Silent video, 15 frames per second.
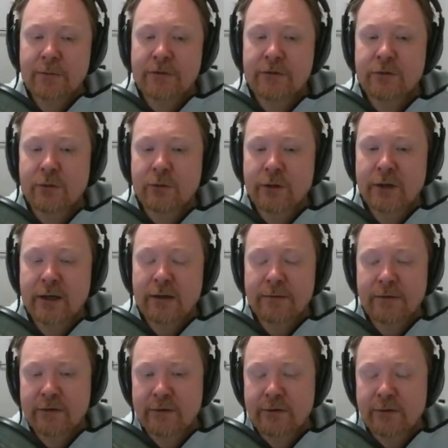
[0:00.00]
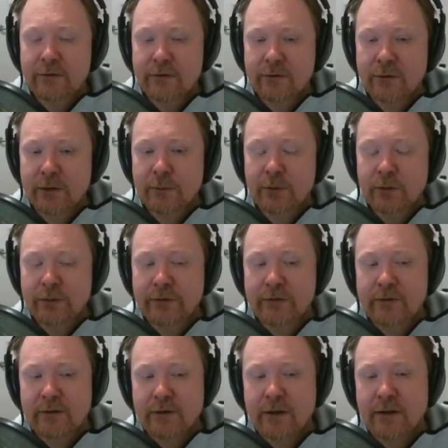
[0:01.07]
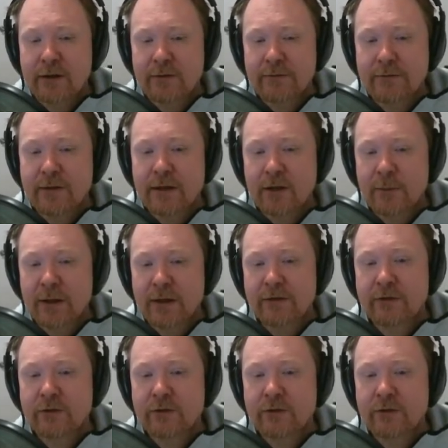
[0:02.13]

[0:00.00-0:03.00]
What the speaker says: up with story, you're having to do storyboards, think about